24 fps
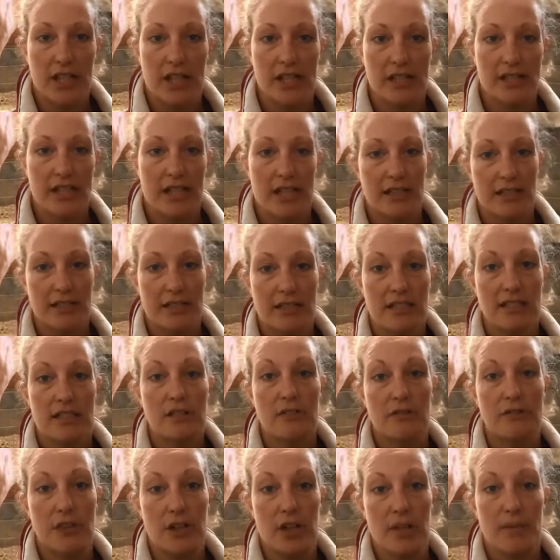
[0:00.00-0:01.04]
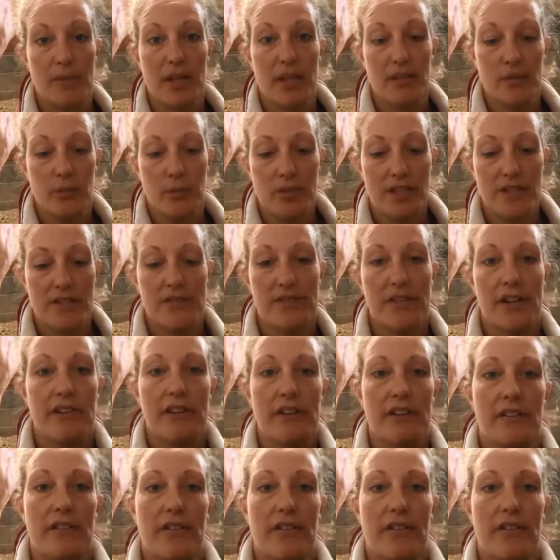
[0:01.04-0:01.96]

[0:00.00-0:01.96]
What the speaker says: and confirmed that there was very,